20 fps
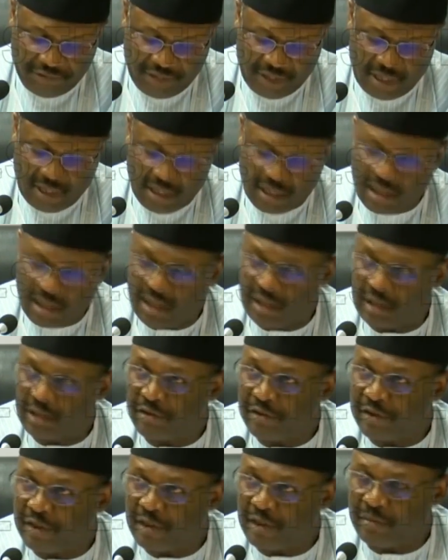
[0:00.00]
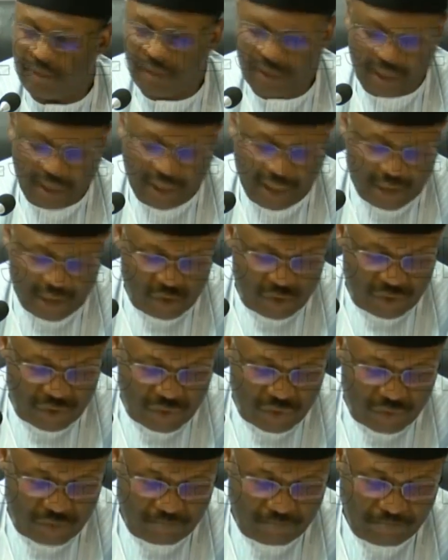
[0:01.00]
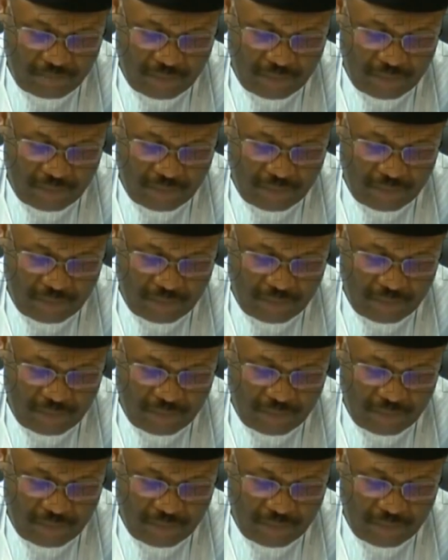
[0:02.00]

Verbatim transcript: fair and credible elections,